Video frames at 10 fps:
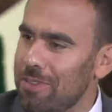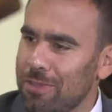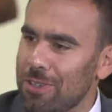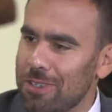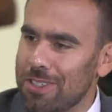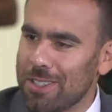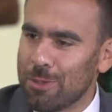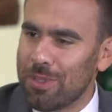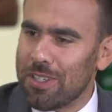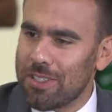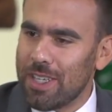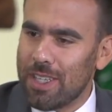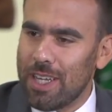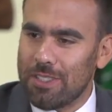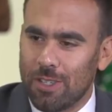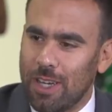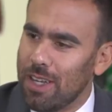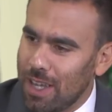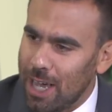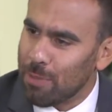I've never heard a single player say that, so
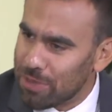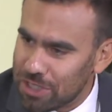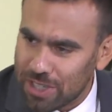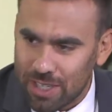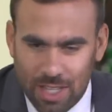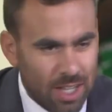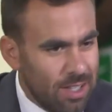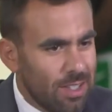I appreciate that.